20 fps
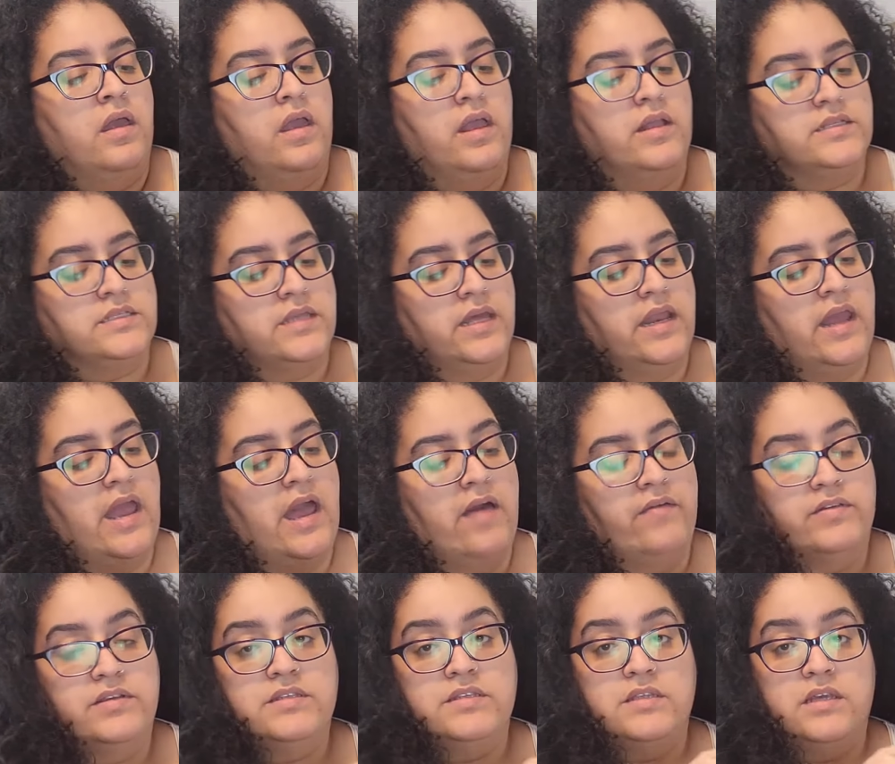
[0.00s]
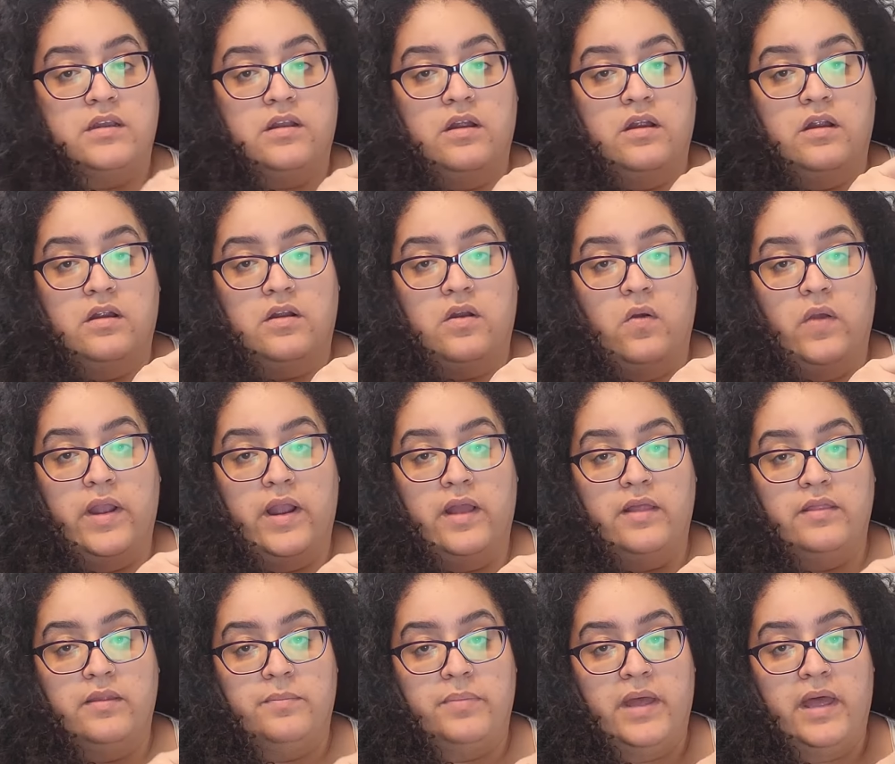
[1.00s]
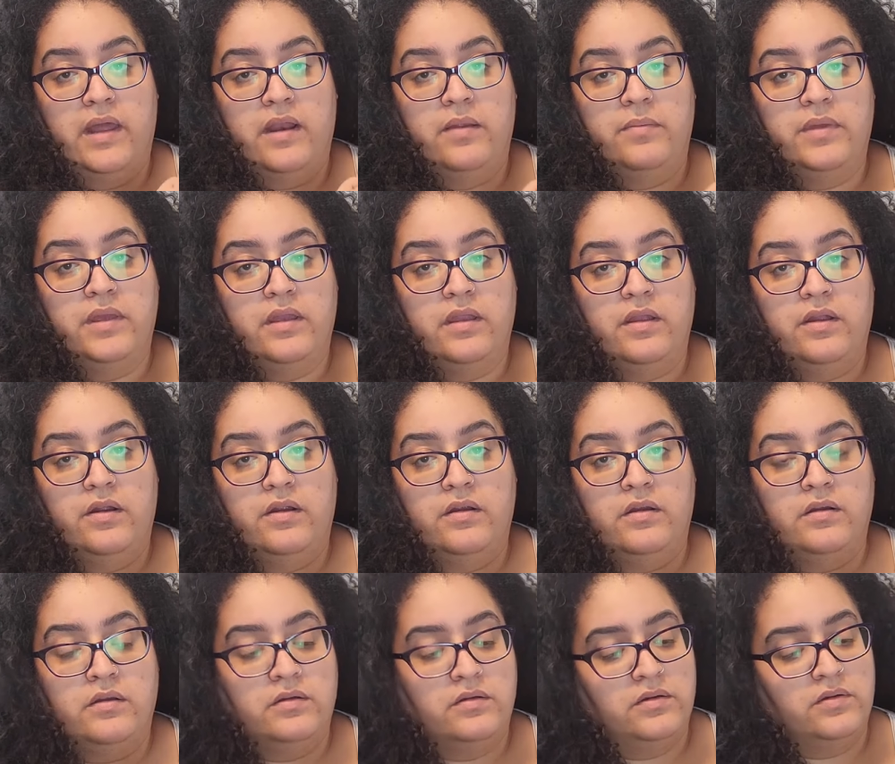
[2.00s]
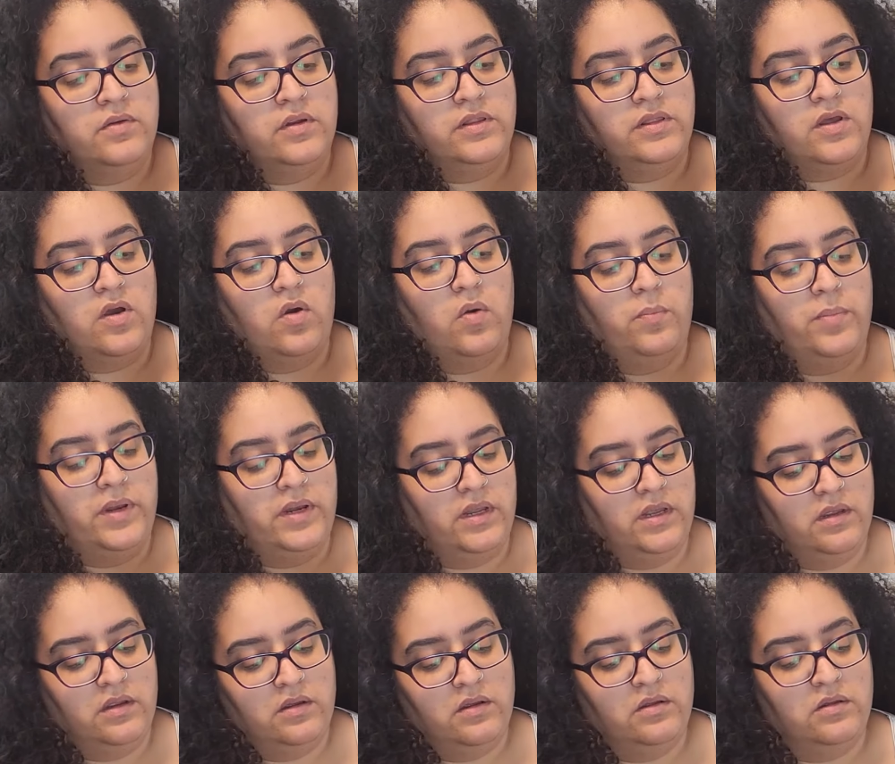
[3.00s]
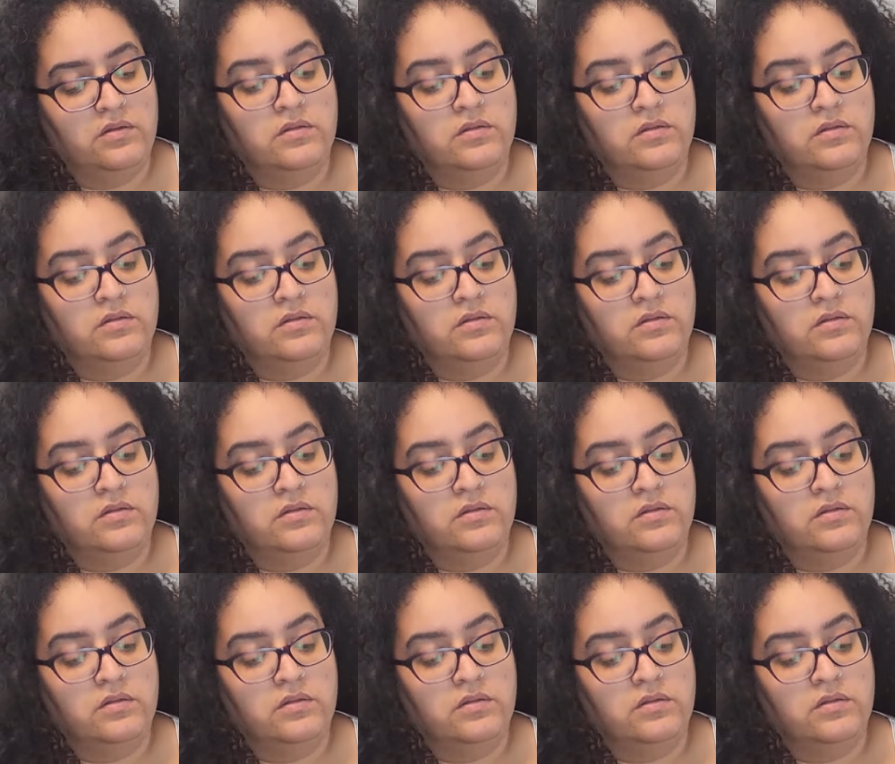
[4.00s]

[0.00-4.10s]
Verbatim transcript: it's going to have a sticker going on the bottom here in the opening